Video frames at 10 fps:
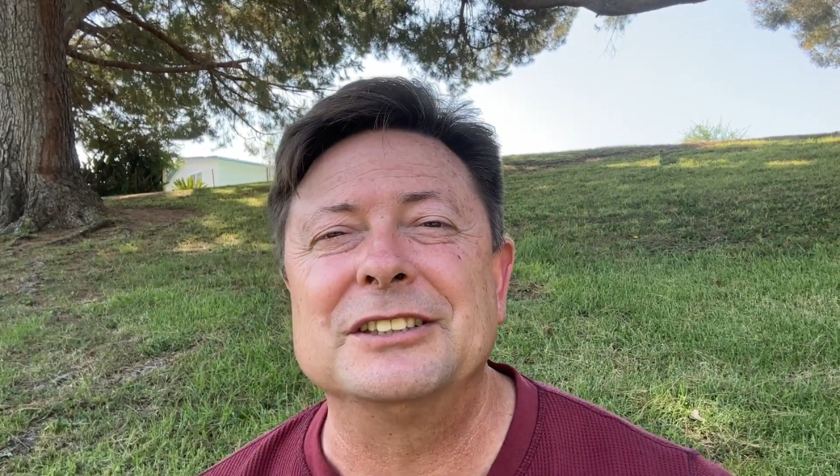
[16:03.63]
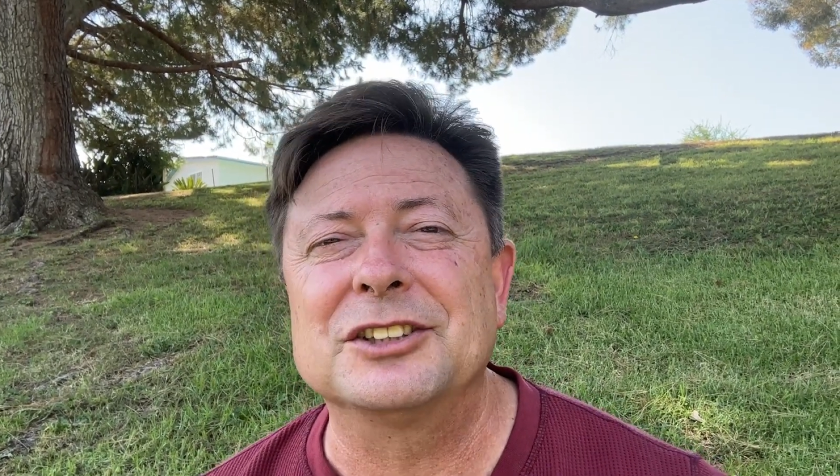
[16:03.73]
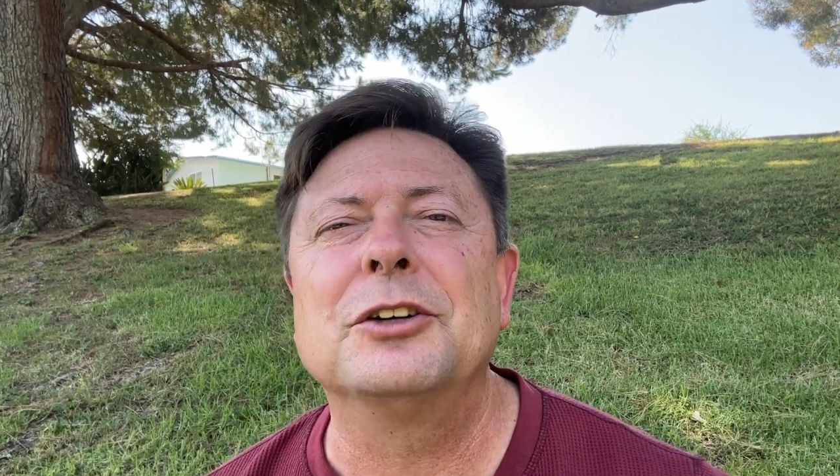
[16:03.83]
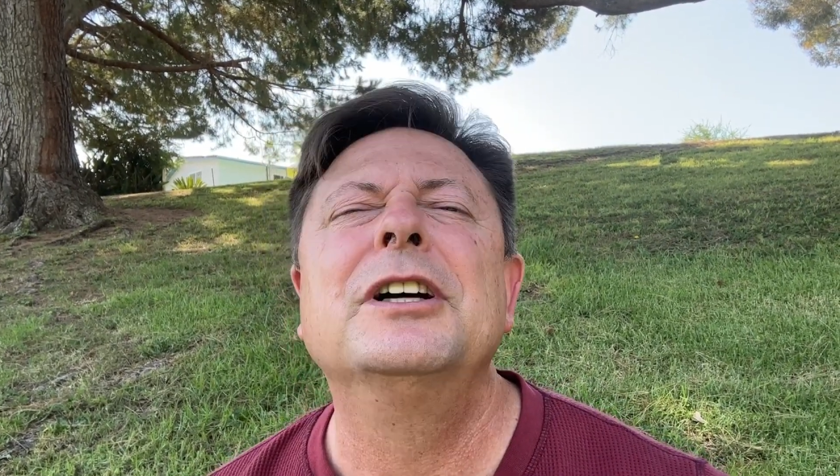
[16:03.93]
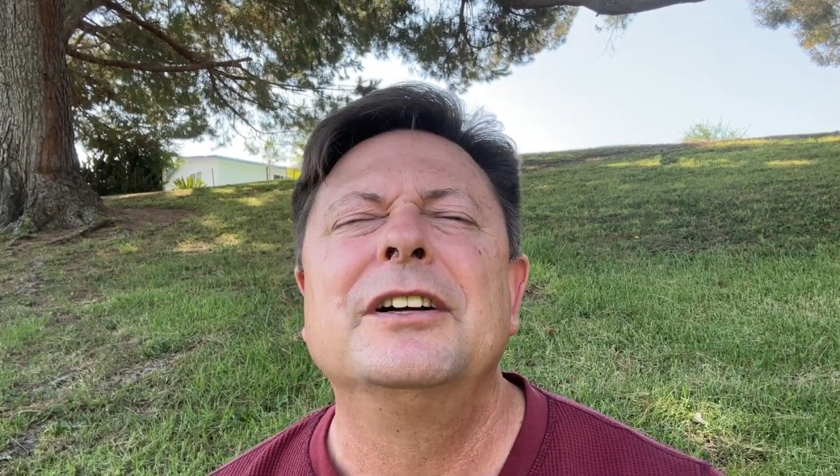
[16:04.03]
and
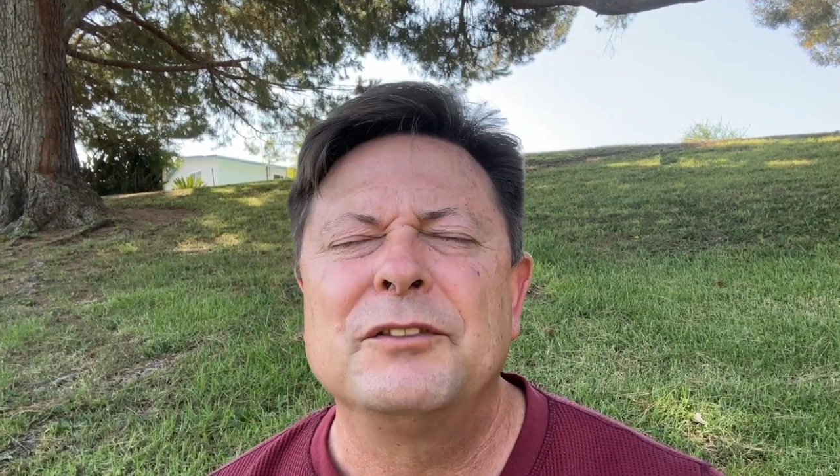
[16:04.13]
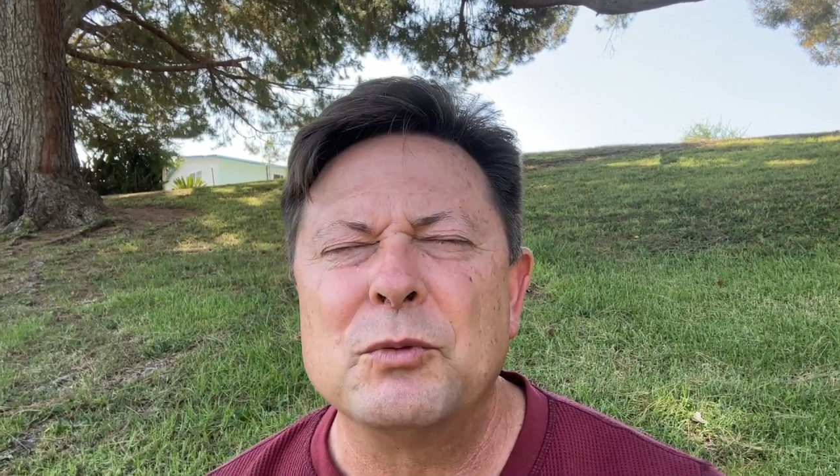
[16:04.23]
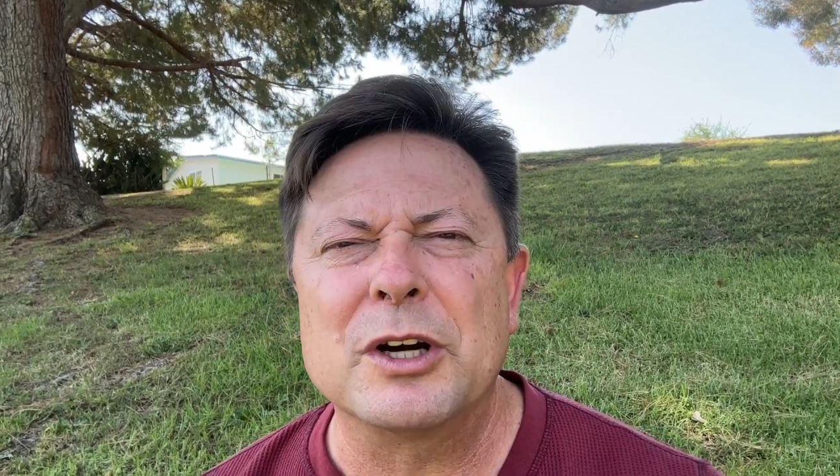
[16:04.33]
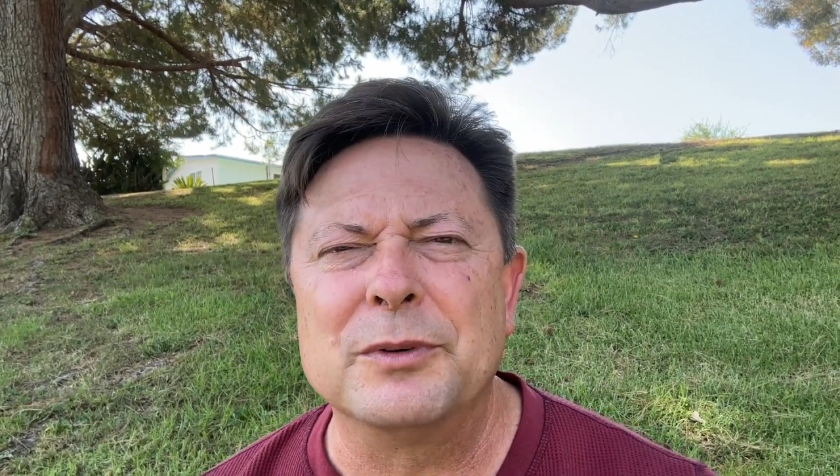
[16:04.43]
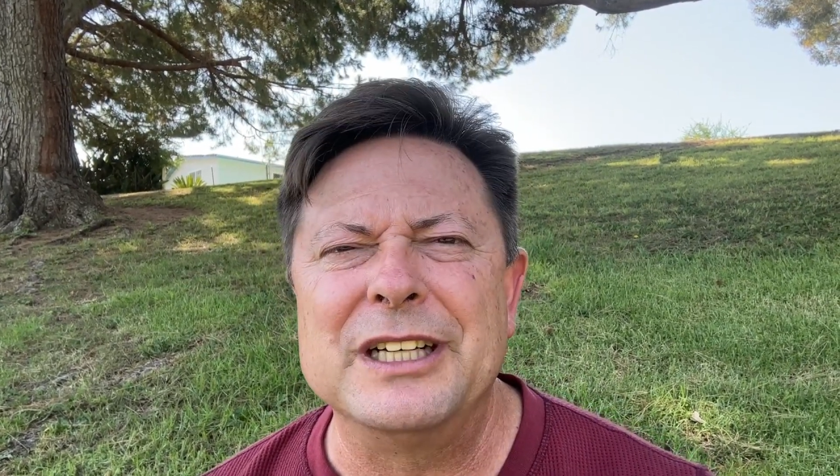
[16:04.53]
so if you
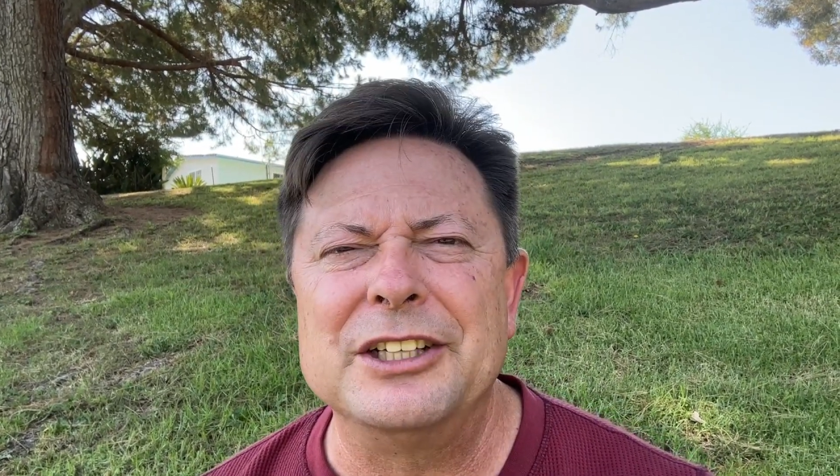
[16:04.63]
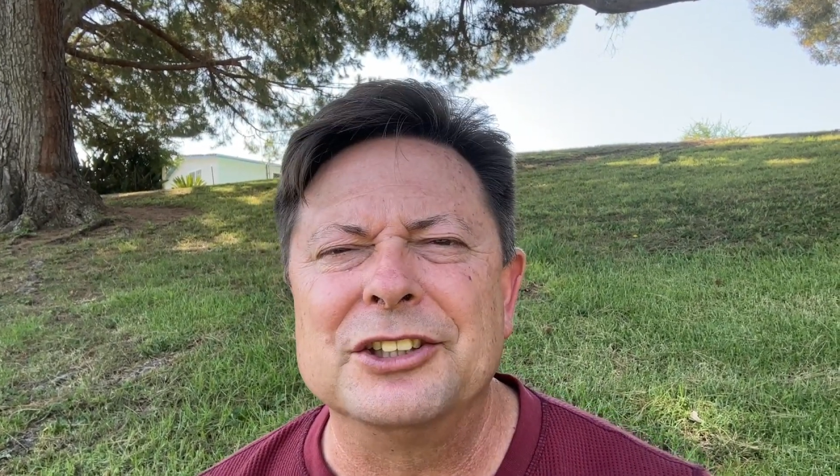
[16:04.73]
want to read it